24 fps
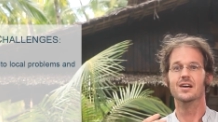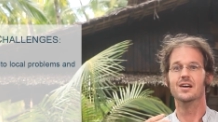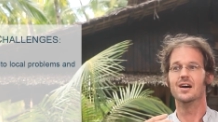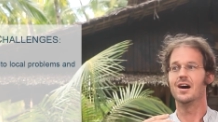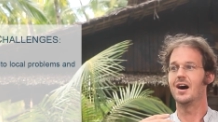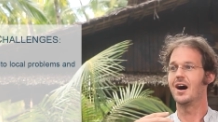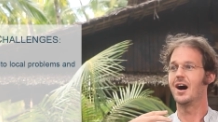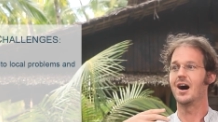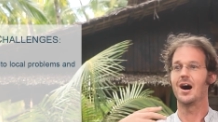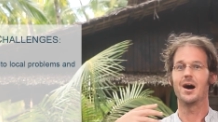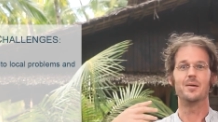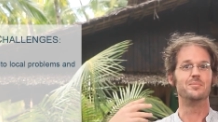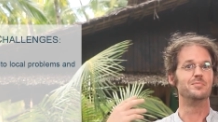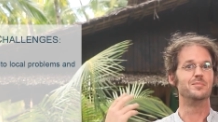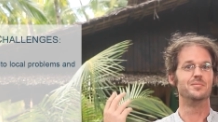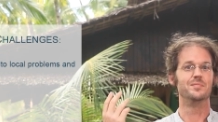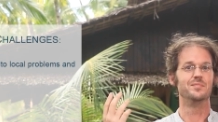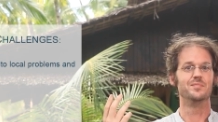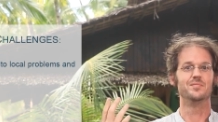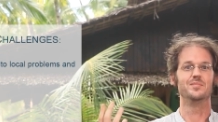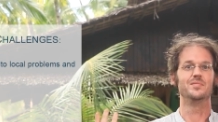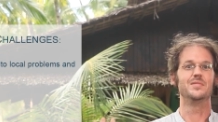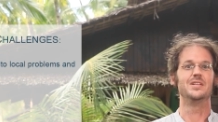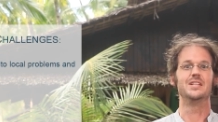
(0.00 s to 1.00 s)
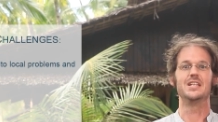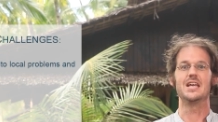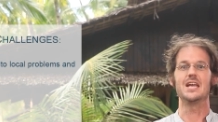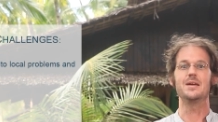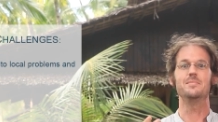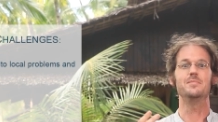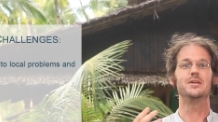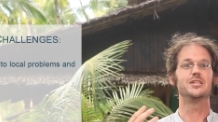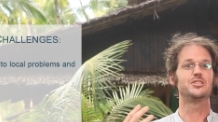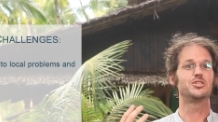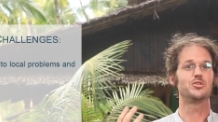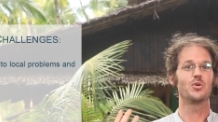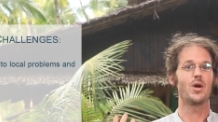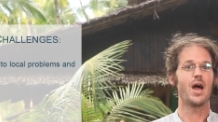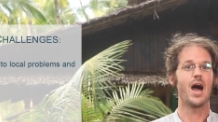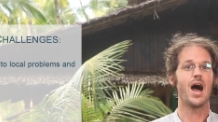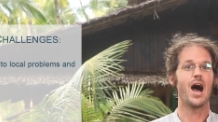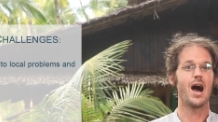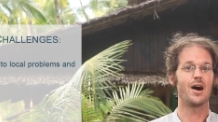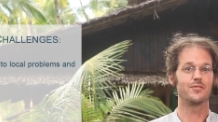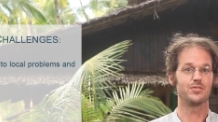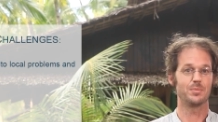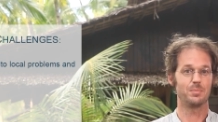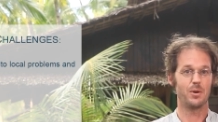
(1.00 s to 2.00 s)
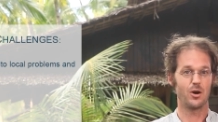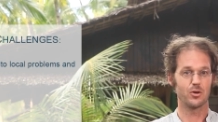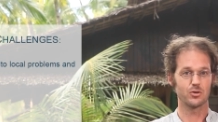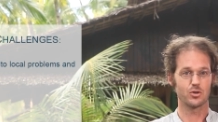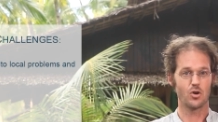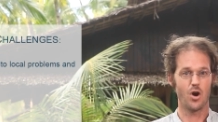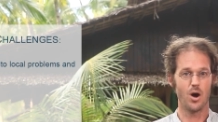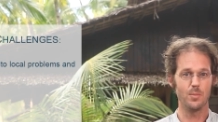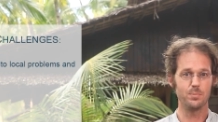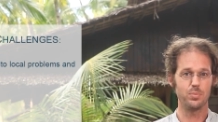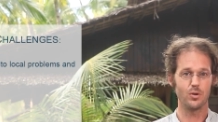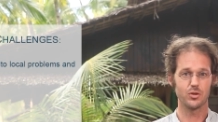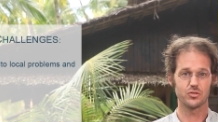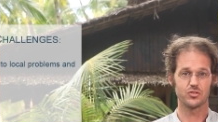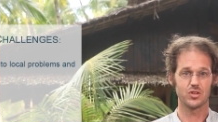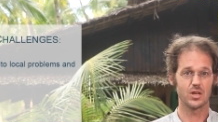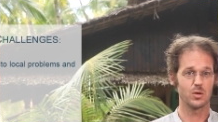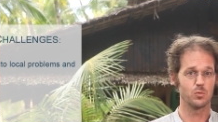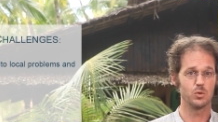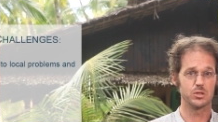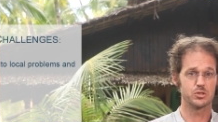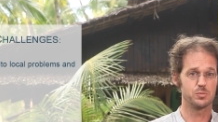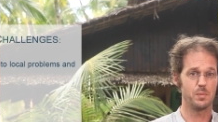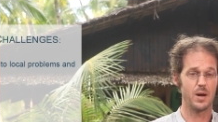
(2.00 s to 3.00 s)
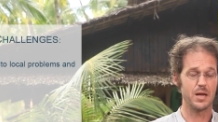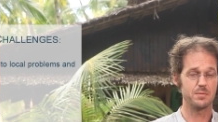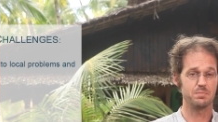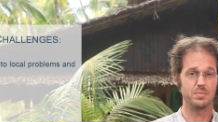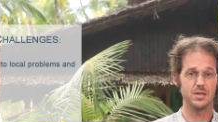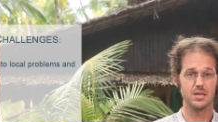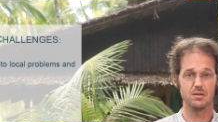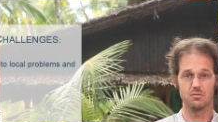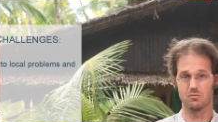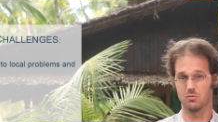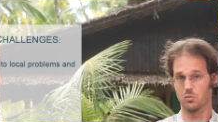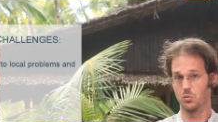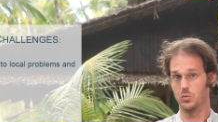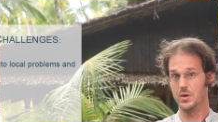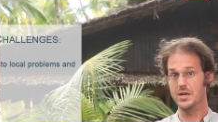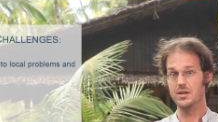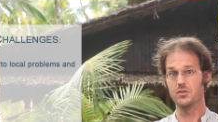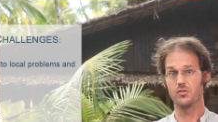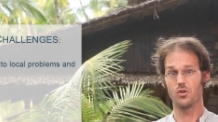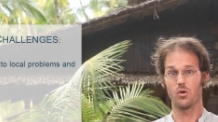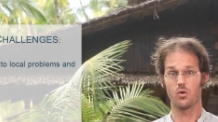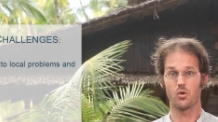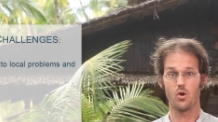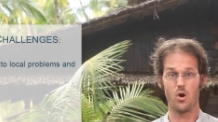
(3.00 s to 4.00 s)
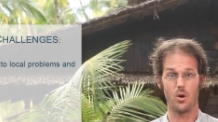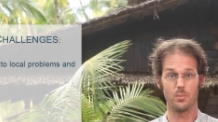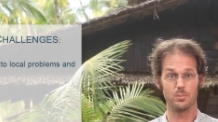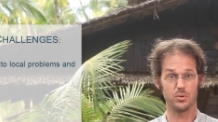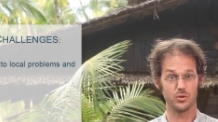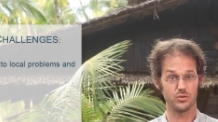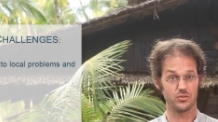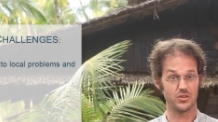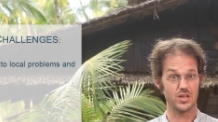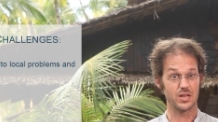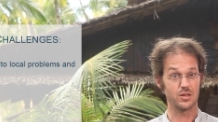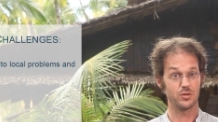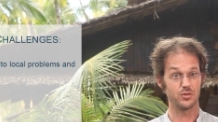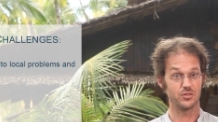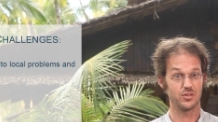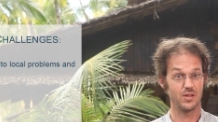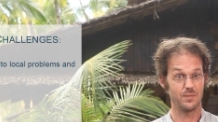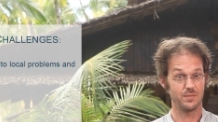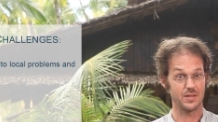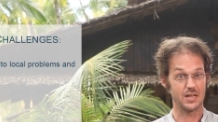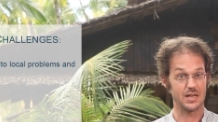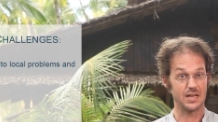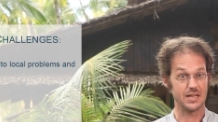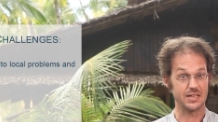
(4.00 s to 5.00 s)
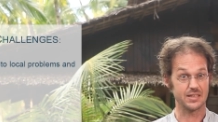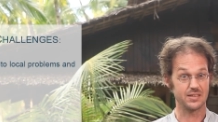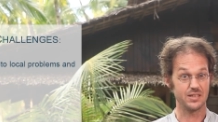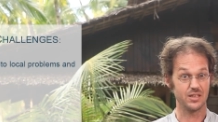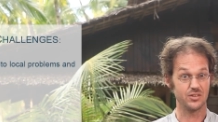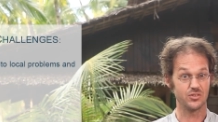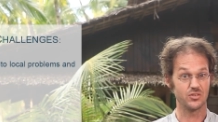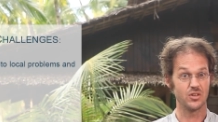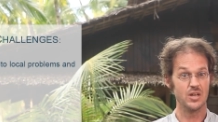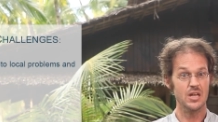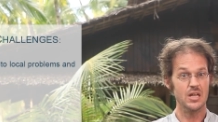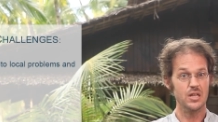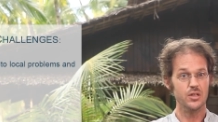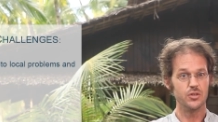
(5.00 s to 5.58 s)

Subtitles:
an image you have about composting, which might be windrow composting or something like this.